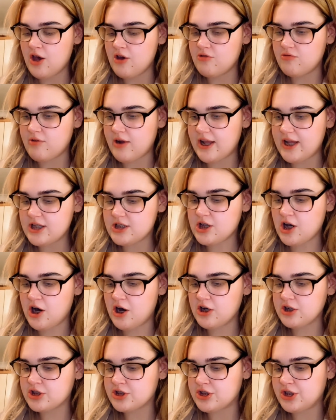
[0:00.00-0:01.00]

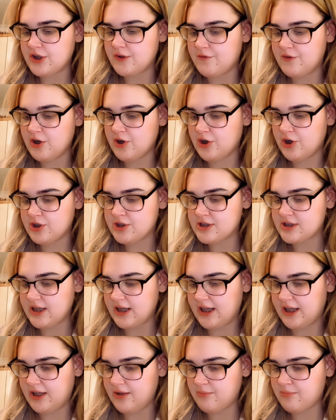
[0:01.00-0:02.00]
Radark Soothe Your
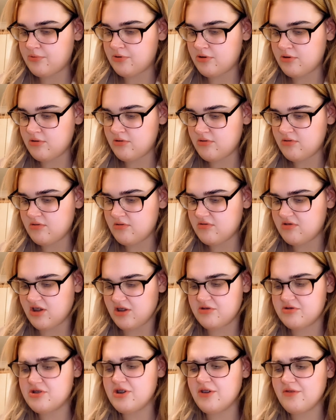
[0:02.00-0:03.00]
Sleep.
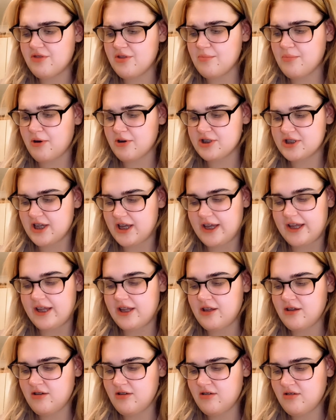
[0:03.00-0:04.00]
No, Soothe the
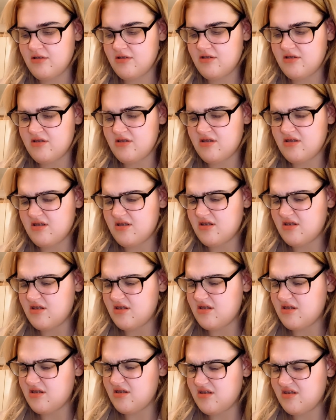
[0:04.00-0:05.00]
Body.
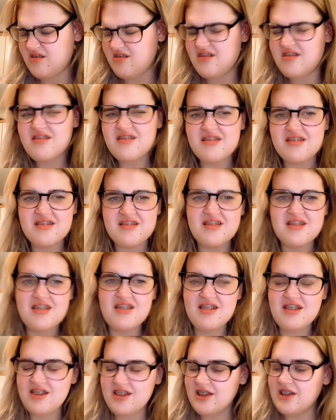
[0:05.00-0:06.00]
Huh?
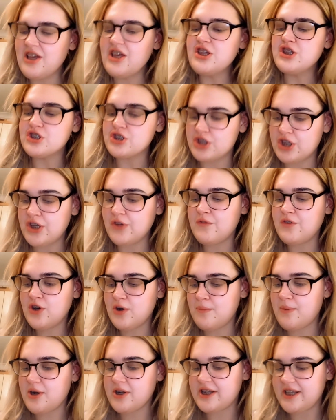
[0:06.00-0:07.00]
Soothe
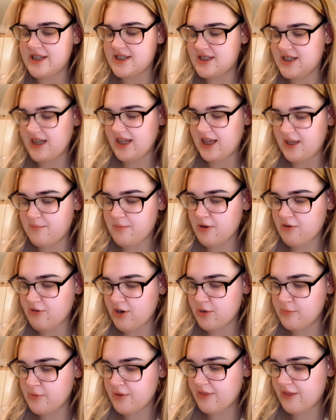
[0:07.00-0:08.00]
Your Body Sleep
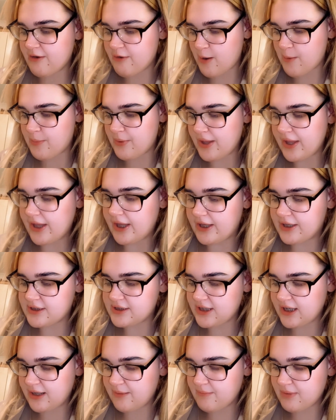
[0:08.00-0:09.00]
Aromatherapy
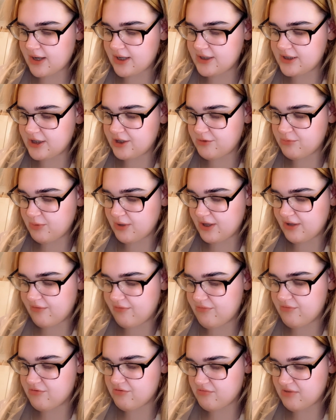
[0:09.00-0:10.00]
Sleep Blended
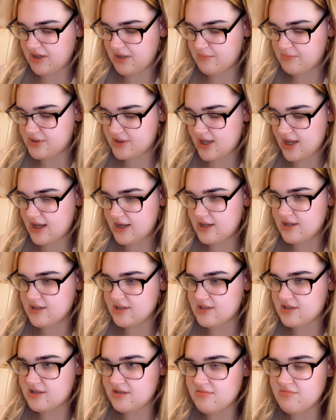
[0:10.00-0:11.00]
with Dream
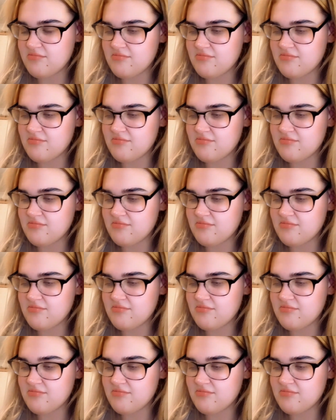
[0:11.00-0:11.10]
Sense.